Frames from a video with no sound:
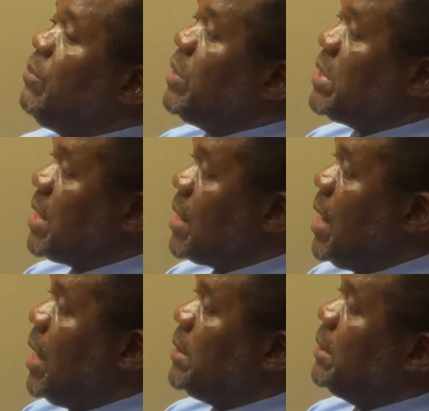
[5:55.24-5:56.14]
with
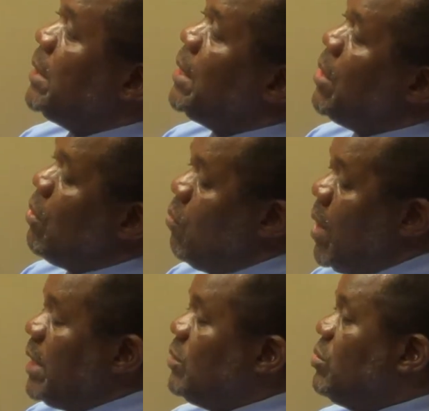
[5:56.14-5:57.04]
regard,
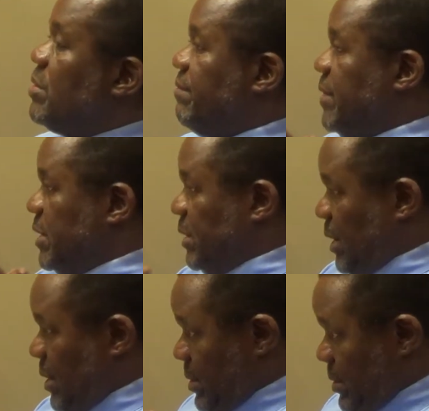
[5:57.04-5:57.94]
one, to
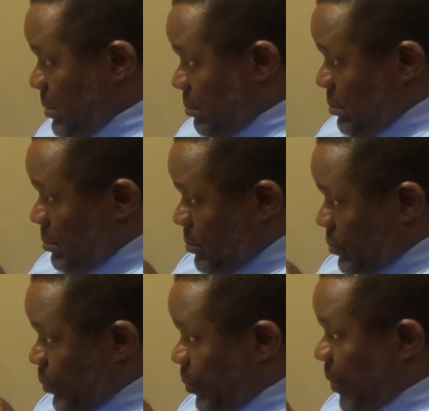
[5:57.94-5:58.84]
reversing
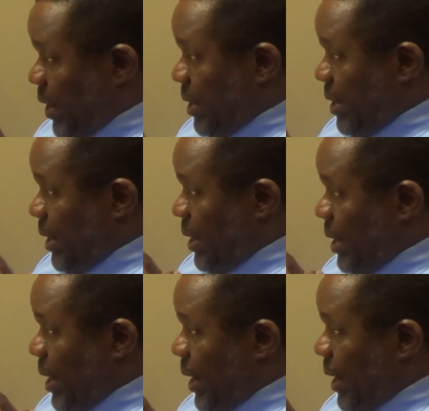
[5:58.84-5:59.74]

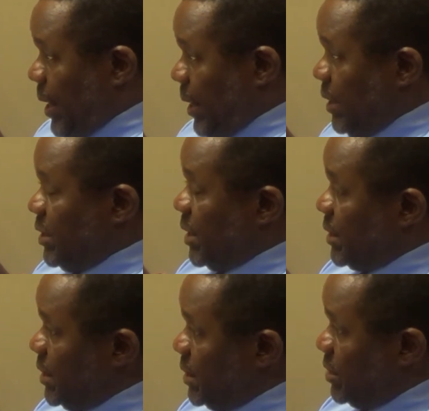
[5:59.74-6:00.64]
the
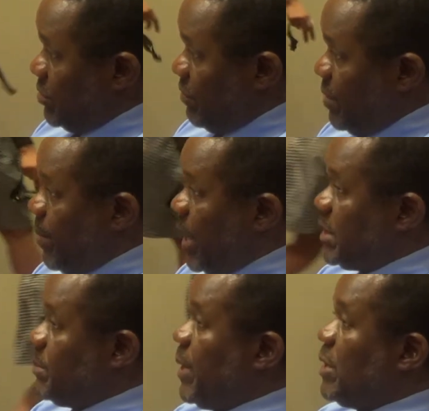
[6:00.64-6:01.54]
injustices of the
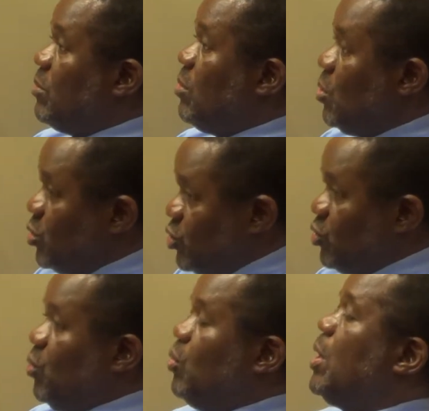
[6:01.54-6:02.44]
past, but also